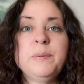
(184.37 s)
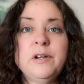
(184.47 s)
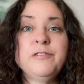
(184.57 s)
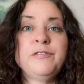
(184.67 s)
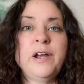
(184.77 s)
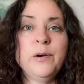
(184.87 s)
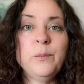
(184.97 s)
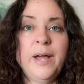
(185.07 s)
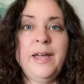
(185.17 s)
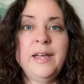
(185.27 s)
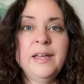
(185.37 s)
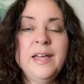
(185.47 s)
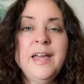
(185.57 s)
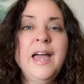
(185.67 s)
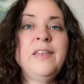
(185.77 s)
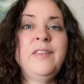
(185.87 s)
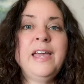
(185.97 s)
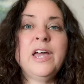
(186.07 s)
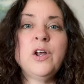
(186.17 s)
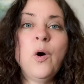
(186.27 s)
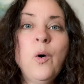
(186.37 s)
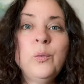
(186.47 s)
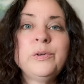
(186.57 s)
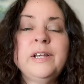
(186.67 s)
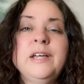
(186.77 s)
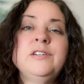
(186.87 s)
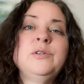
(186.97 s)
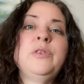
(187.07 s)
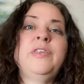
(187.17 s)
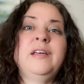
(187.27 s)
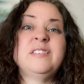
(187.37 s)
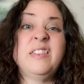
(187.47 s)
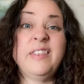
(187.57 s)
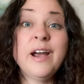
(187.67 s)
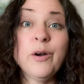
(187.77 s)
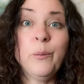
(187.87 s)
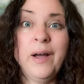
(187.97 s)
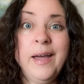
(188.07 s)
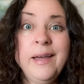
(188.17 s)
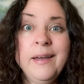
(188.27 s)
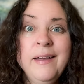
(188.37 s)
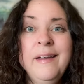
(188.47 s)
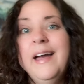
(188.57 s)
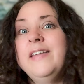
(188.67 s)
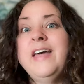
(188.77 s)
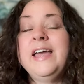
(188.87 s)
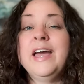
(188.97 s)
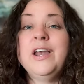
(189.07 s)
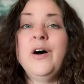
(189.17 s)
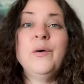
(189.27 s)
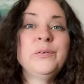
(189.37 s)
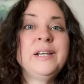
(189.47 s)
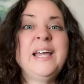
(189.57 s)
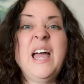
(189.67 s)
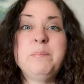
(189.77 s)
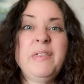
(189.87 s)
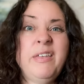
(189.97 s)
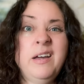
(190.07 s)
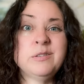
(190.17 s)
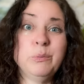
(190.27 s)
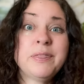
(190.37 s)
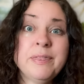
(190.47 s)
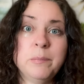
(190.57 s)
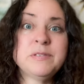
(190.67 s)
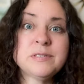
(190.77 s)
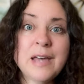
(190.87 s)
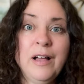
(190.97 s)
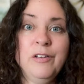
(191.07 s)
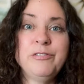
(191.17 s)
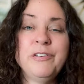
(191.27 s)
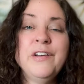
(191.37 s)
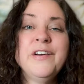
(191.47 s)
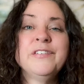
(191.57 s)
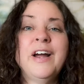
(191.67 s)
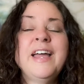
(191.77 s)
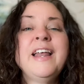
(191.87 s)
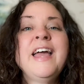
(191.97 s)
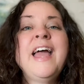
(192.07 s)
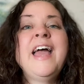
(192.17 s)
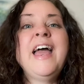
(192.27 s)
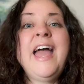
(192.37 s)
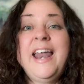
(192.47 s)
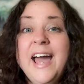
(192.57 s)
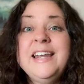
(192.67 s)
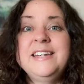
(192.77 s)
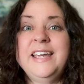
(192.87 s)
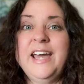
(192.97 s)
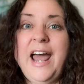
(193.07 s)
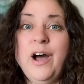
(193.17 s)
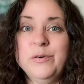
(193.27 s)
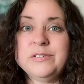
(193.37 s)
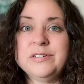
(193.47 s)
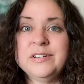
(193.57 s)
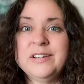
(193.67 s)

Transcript: in a fair way, and they can only do things their way, and they can only empathize with themselves, right? And I need to get out.